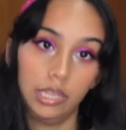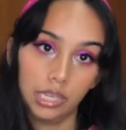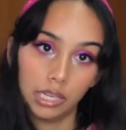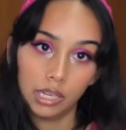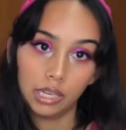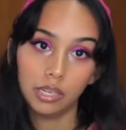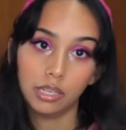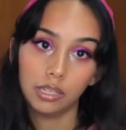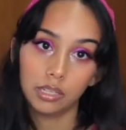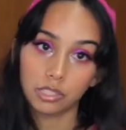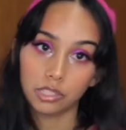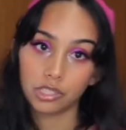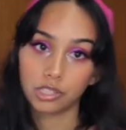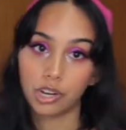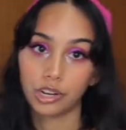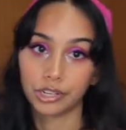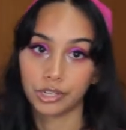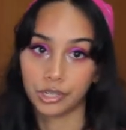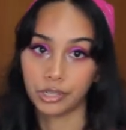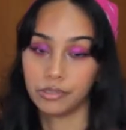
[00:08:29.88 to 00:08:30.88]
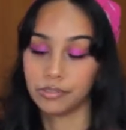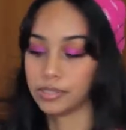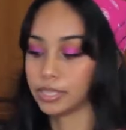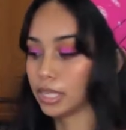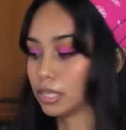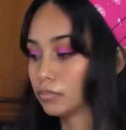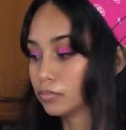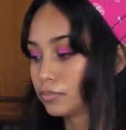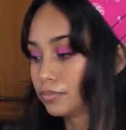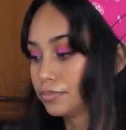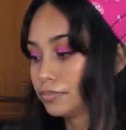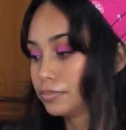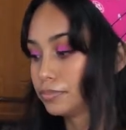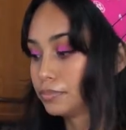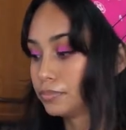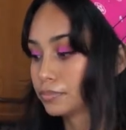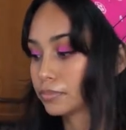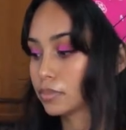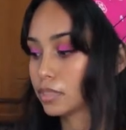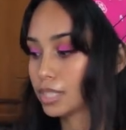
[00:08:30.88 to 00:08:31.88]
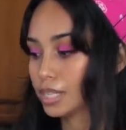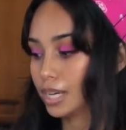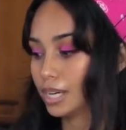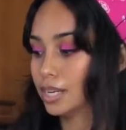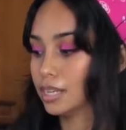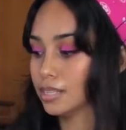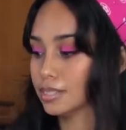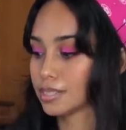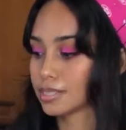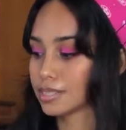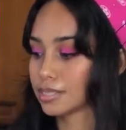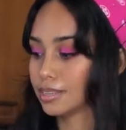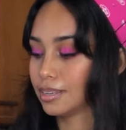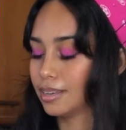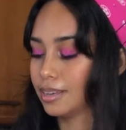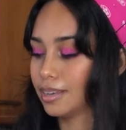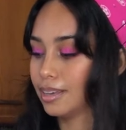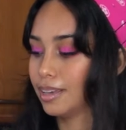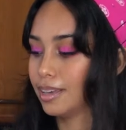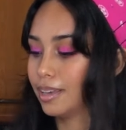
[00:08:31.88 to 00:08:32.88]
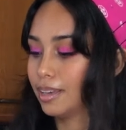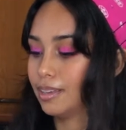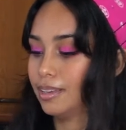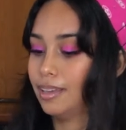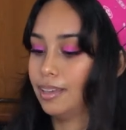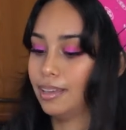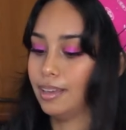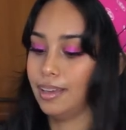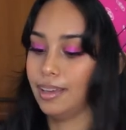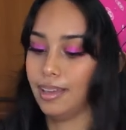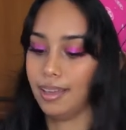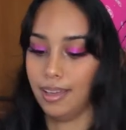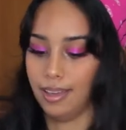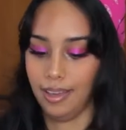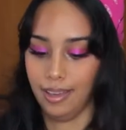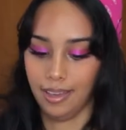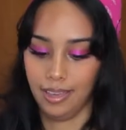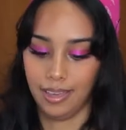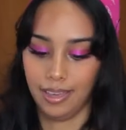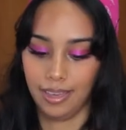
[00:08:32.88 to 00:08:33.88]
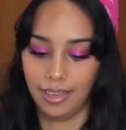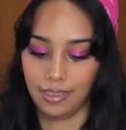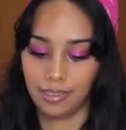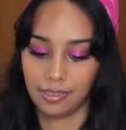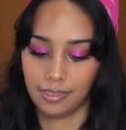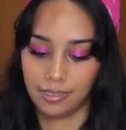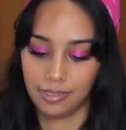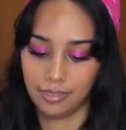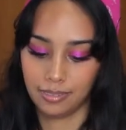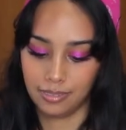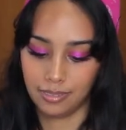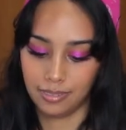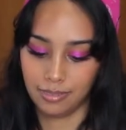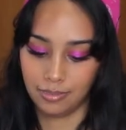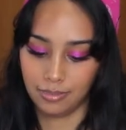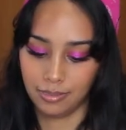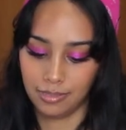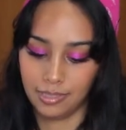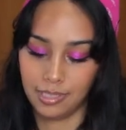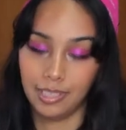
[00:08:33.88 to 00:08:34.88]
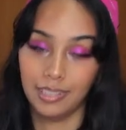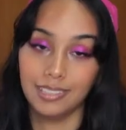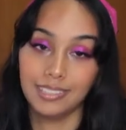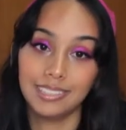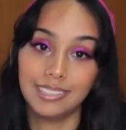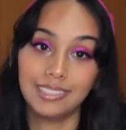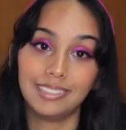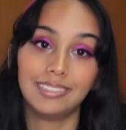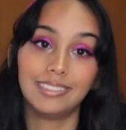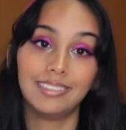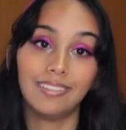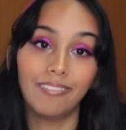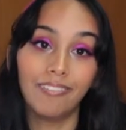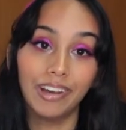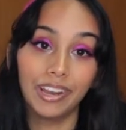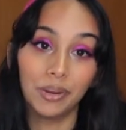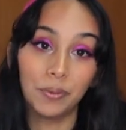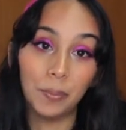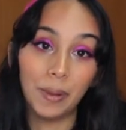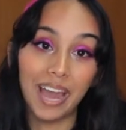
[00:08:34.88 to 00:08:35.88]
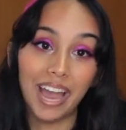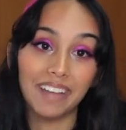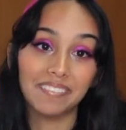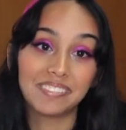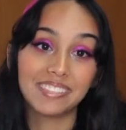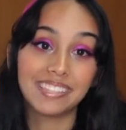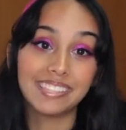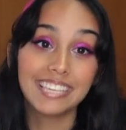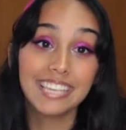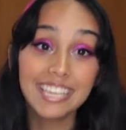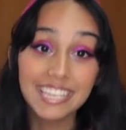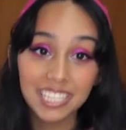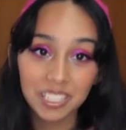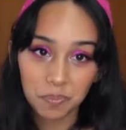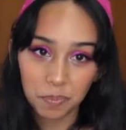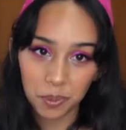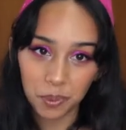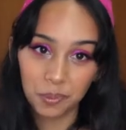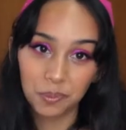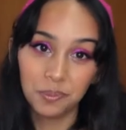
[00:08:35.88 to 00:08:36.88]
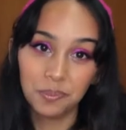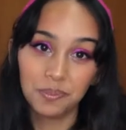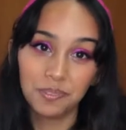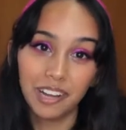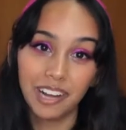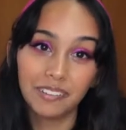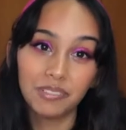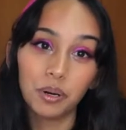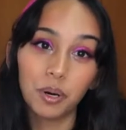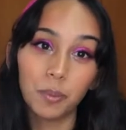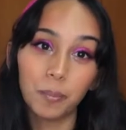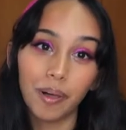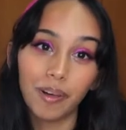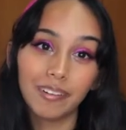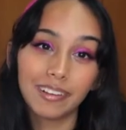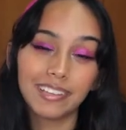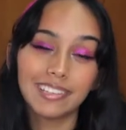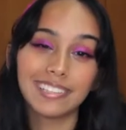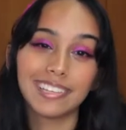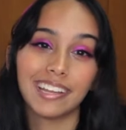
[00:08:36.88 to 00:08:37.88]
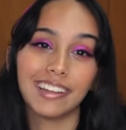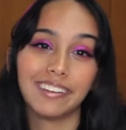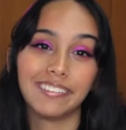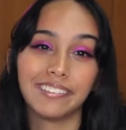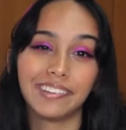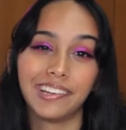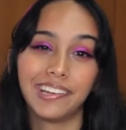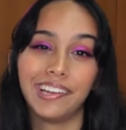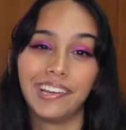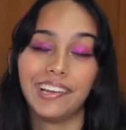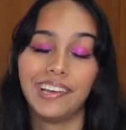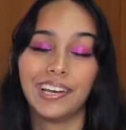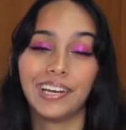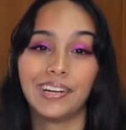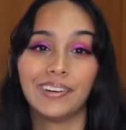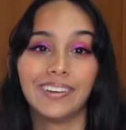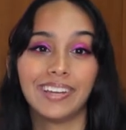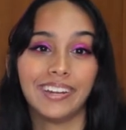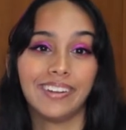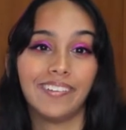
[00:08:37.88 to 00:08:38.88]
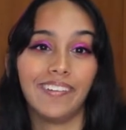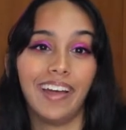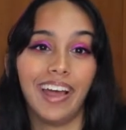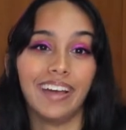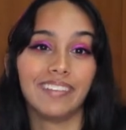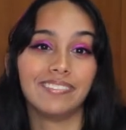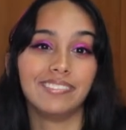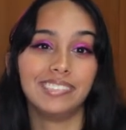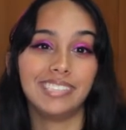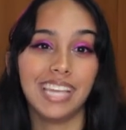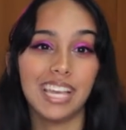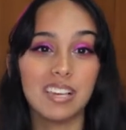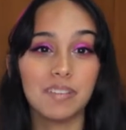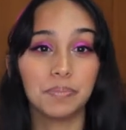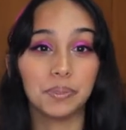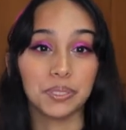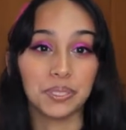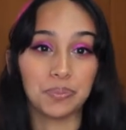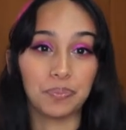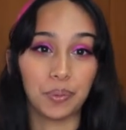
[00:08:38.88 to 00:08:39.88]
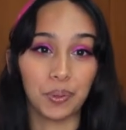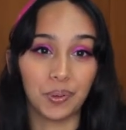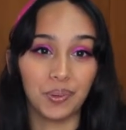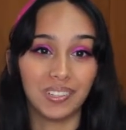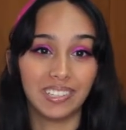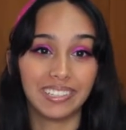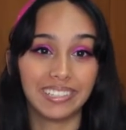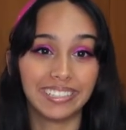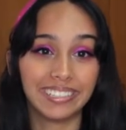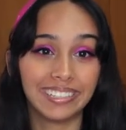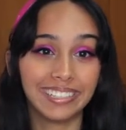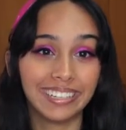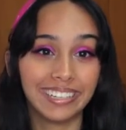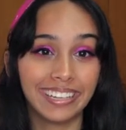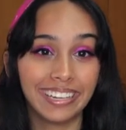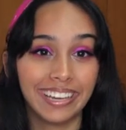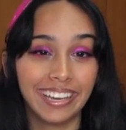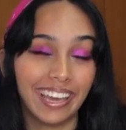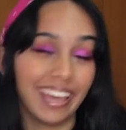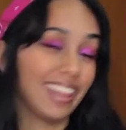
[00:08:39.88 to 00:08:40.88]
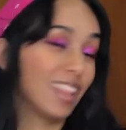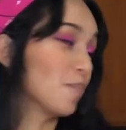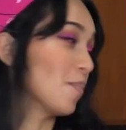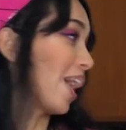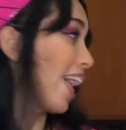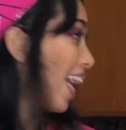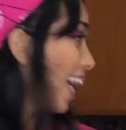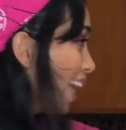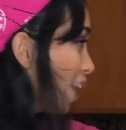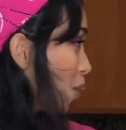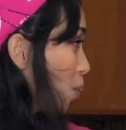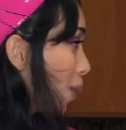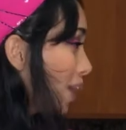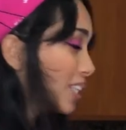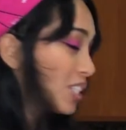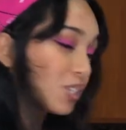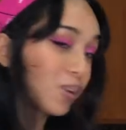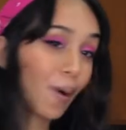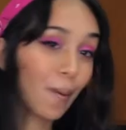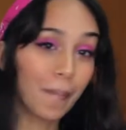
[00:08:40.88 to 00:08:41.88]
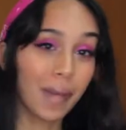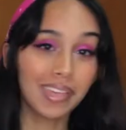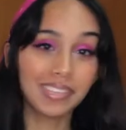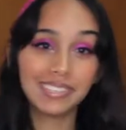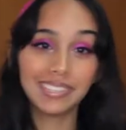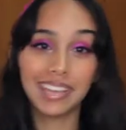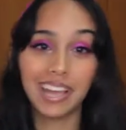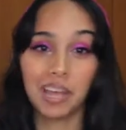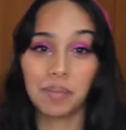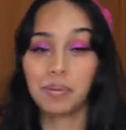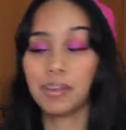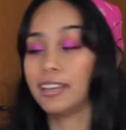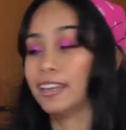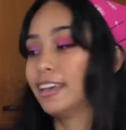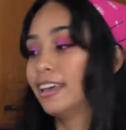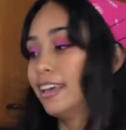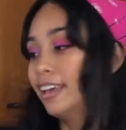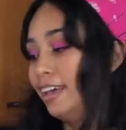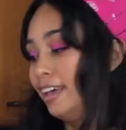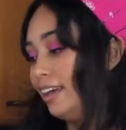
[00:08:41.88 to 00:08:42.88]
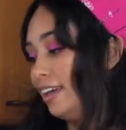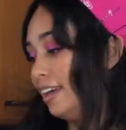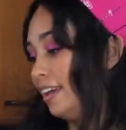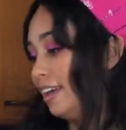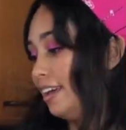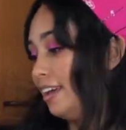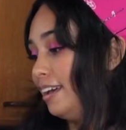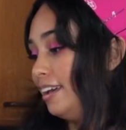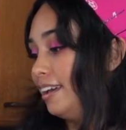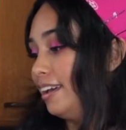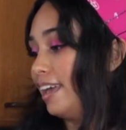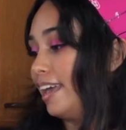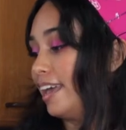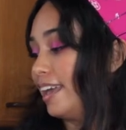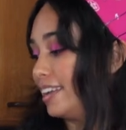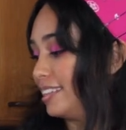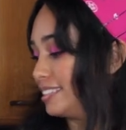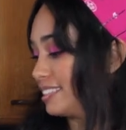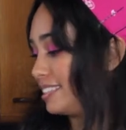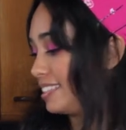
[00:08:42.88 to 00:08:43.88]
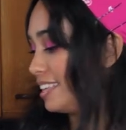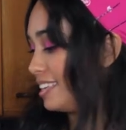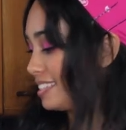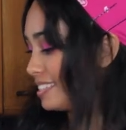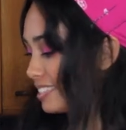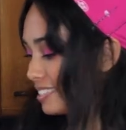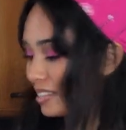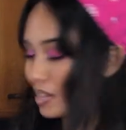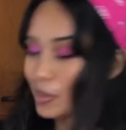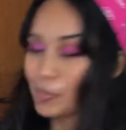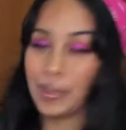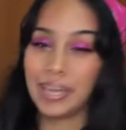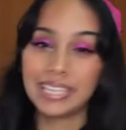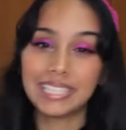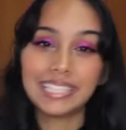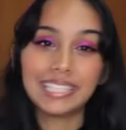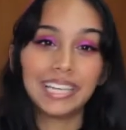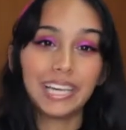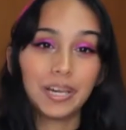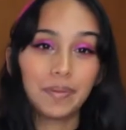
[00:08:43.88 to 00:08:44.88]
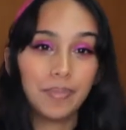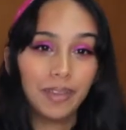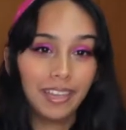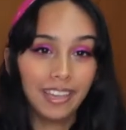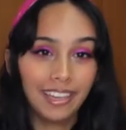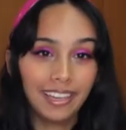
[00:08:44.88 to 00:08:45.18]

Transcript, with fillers: think I need to start over because I did a one and a half teaspoon of whole milk instead of one and a half tablespoon. And then my egg whites are all messed up and this is all messed up.